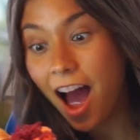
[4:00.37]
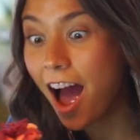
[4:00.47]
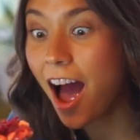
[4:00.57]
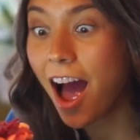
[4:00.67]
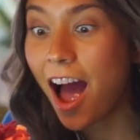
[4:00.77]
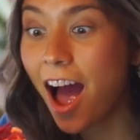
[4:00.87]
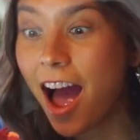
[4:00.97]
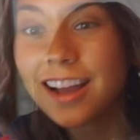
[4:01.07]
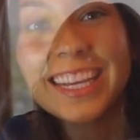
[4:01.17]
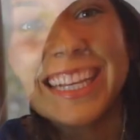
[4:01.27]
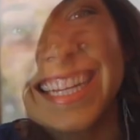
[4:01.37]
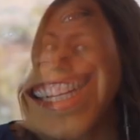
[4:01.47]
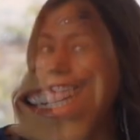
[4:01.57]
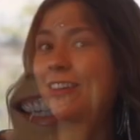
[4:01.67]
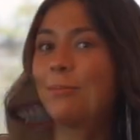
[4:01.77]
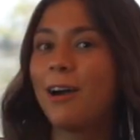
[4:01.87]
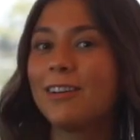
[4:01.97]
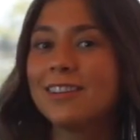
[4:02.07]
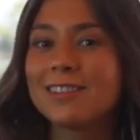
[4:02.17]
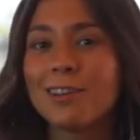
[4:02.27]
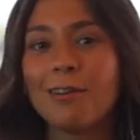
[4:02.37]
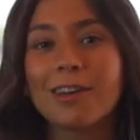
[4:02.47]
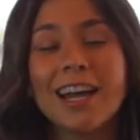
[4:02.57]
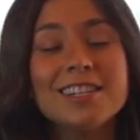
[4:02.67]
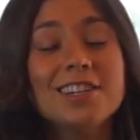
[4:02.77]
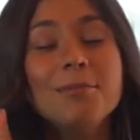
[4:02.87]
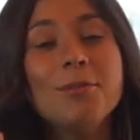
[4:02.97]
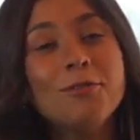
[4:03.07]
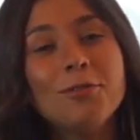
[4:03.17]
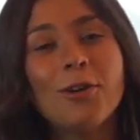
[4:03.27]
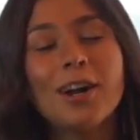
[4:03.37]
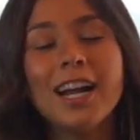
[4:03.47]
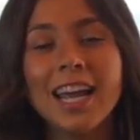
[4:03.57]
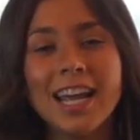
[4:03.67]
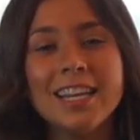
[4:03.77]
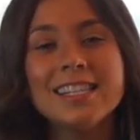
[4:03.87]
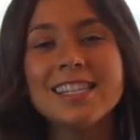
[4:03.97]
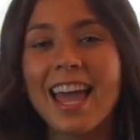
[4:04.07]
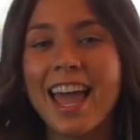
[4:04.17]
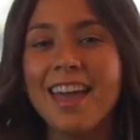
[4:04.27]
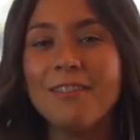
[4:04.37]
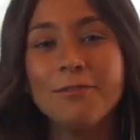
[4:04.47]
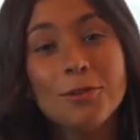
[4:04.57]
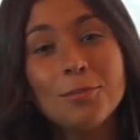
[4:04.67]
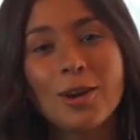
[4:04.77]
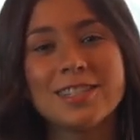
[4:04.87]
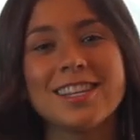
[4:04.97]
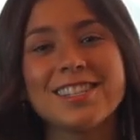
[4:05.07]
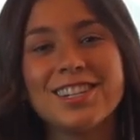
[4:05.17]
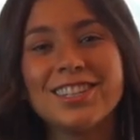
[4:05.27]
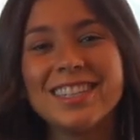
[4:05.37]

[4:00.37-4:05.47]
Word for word: if, if you are thinking about it. So gadget number four is a food processor.